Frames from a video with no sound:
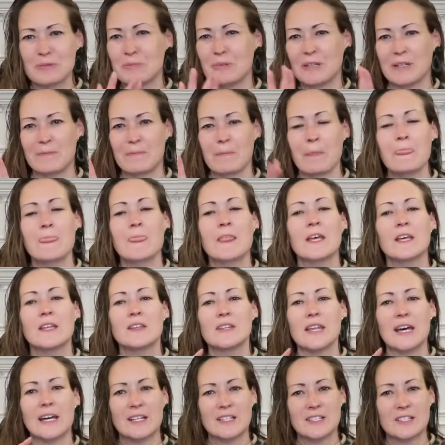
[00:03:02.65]
but
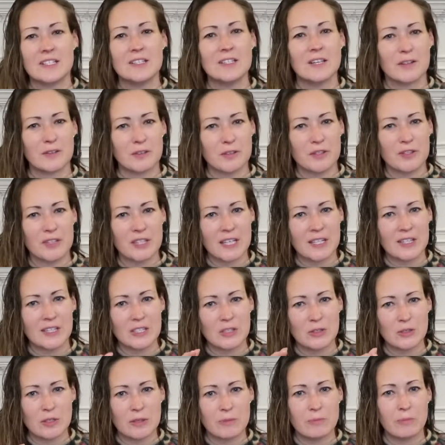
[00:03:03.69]
that is another thing that
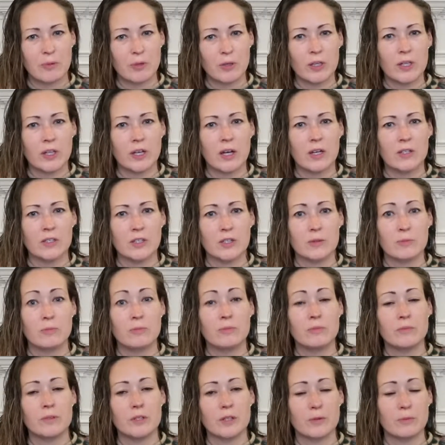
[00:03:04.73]
you can put on your
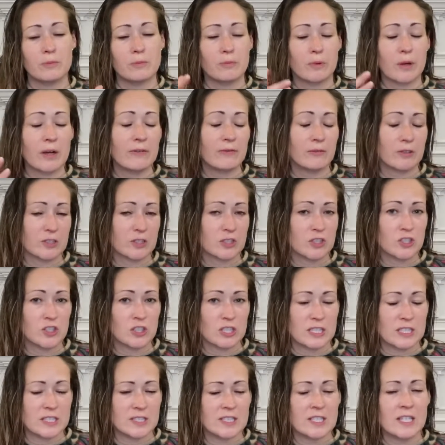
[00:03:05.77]
preference
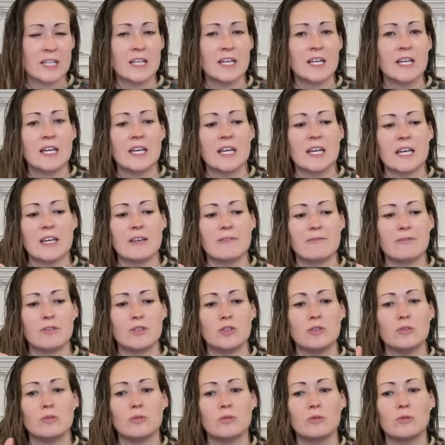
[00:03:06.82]
sheet if
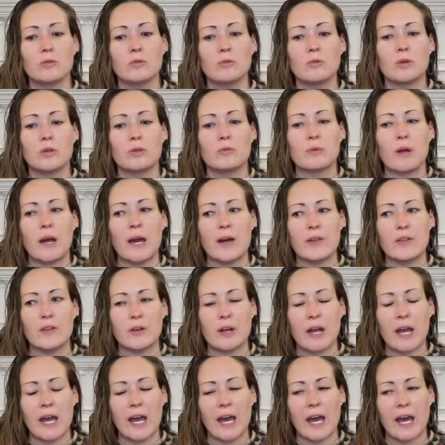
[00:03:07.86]
you would rather
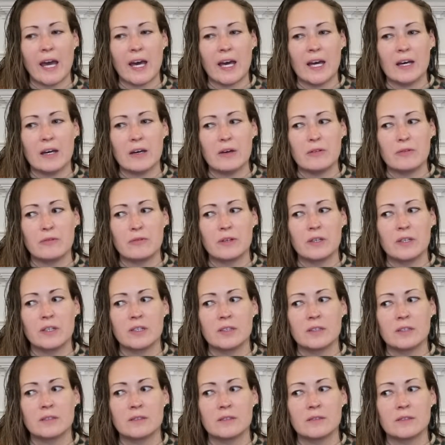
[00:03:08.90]
have
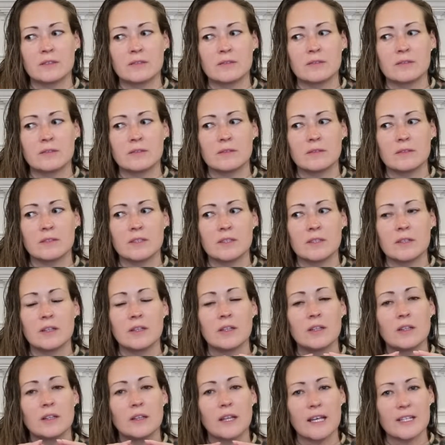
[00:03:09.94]

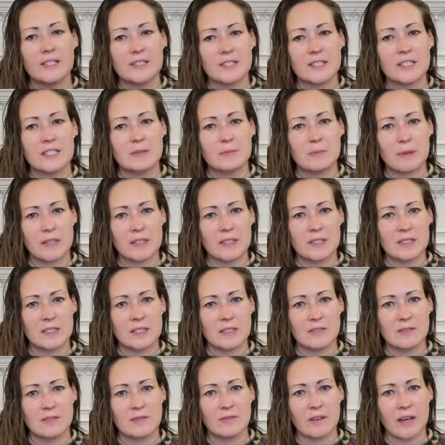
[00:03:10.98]
less
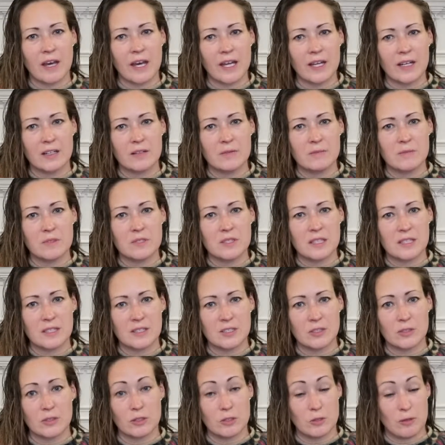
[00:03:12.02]
expensive items
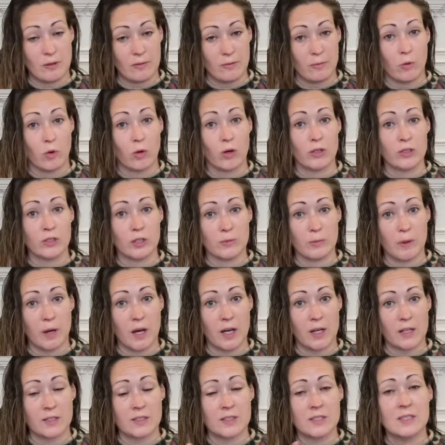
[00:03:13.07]
so that you have more in your
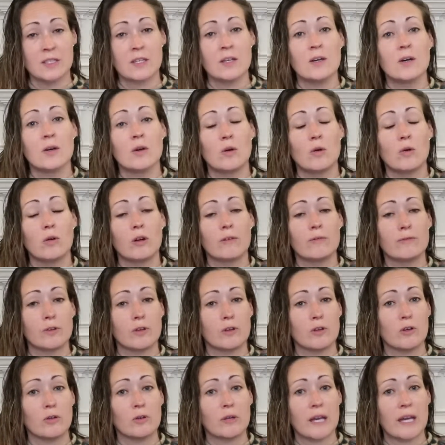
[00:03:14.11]
box, or if
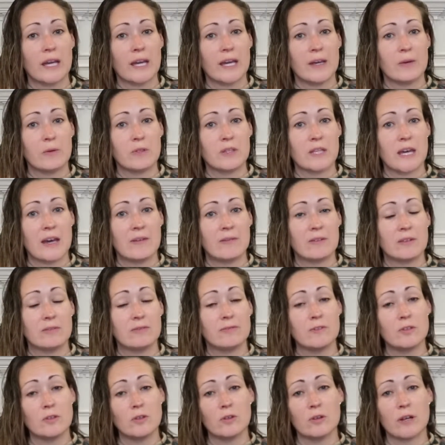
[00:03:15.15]
you're okay with having
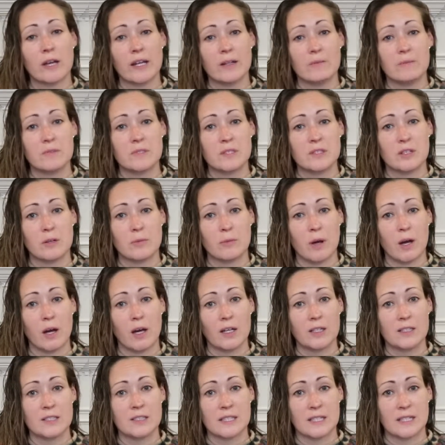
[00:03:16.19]
fewer items in your
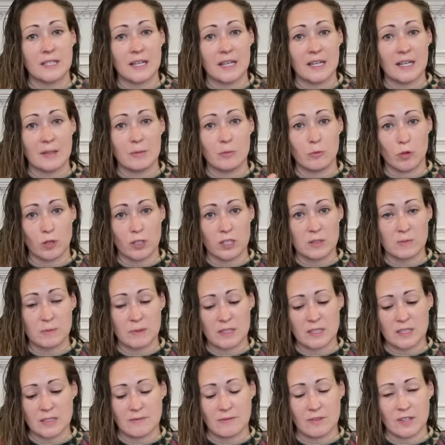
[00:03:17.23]
box and getting more
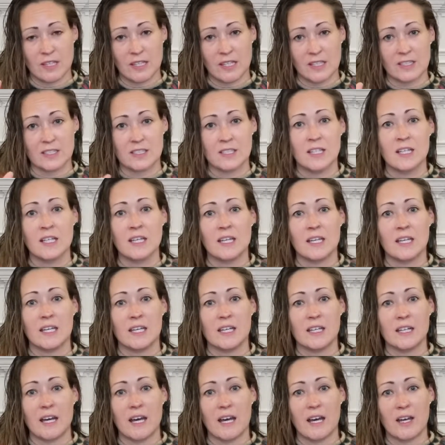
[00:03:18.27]
expensive things.
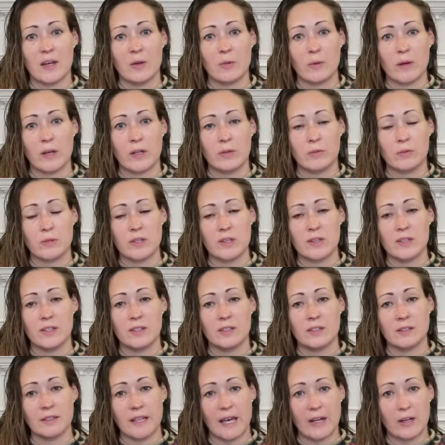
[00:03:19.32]
And I went with the
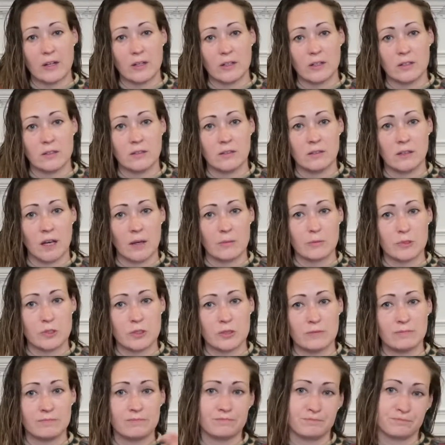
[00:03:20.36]
latter option.
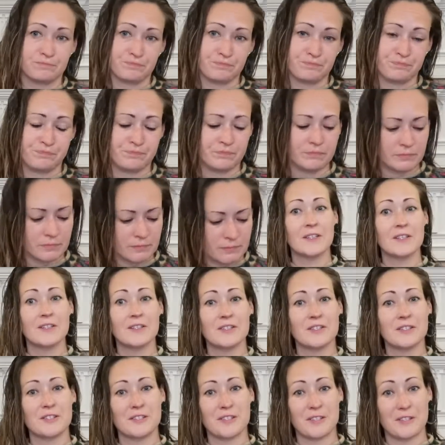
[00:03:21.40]

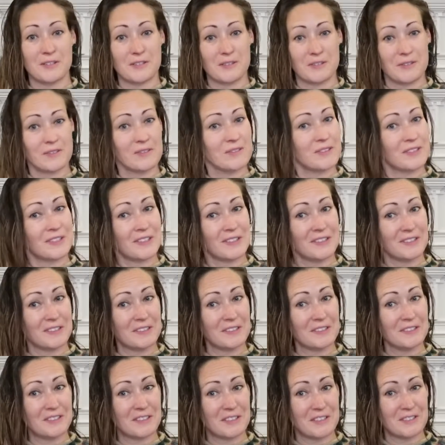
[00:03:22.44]
So the little
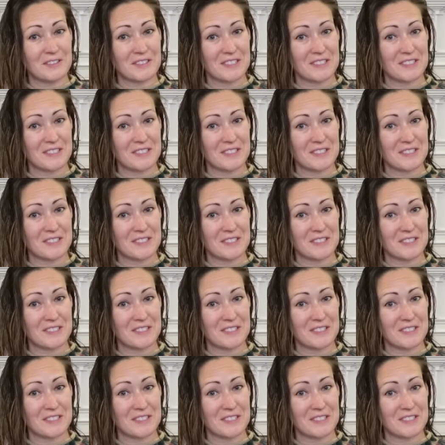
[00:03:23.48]
note